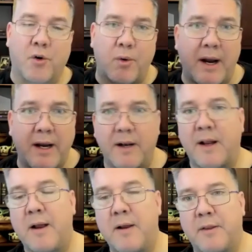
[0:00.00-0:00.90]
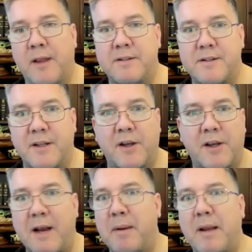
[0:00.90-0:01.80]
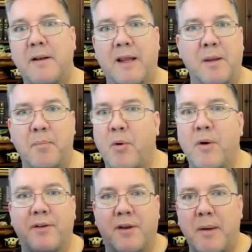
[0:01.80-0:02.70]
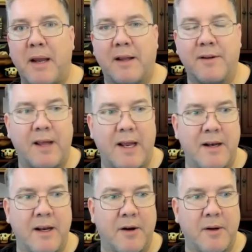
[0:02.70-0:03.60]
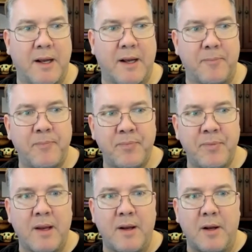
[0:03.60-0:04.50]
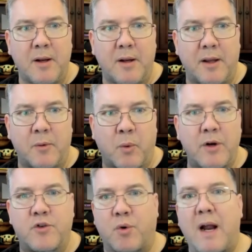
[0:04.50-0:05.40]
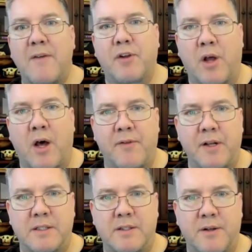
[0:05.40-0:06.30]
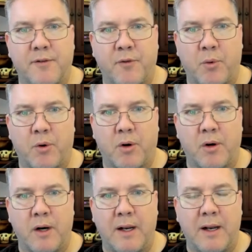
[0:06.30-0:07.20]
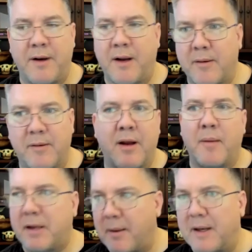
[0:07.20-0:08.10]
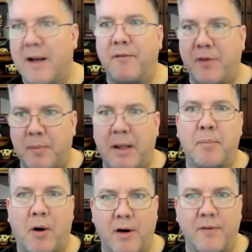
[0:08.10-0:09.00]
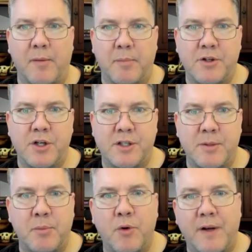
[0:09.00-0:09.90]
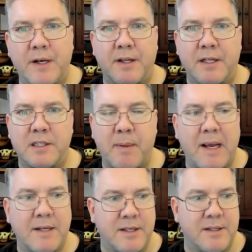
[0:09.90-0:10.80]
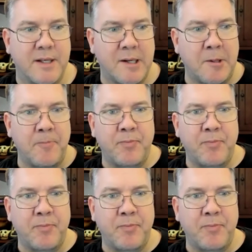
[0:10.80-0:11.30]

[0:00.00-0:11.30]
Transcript: a great, you kind of made like the point I was going to make is that, what drives a lot of this for, and not becoming an MVP part of it, but just move into this space is